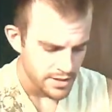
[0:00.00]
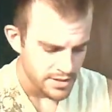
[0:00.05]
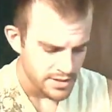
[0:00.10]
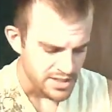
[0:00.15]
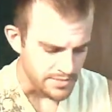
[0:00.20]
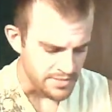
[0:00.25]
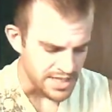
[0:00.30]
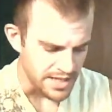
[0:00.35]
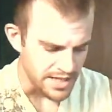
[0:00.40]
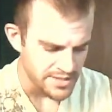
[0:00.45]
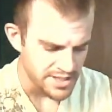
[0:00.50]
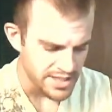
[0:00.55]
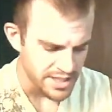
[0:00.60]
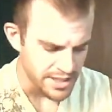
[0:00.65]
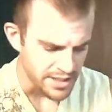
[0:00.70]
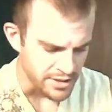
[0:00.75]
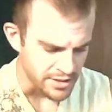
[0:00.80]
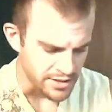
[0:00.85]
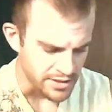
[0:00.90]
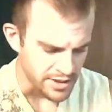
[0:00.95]
Sometimes
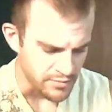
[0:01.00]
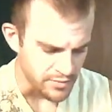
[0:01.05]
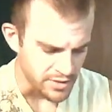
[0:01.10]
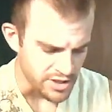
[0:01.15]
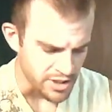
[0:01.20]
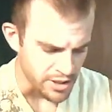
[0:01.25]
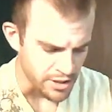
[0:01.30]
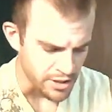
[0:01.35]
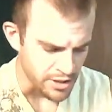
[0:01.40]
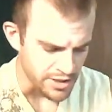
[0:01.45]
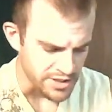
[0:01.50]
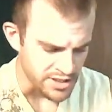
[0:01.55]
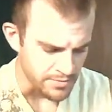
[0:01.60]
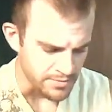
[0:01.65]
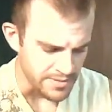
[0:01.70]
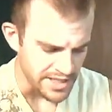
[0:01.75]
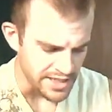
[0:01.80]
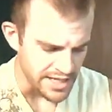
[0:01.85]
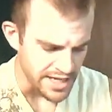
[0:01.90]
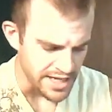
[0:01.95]
Siganook didn't return until
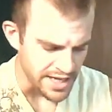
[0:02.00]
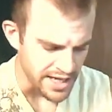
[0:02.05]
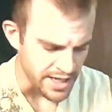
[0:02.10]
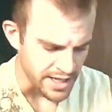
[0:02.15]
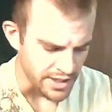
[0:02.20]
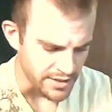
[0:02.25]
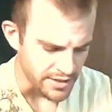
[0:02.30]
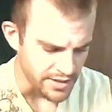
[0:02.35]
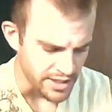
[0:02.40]
midday.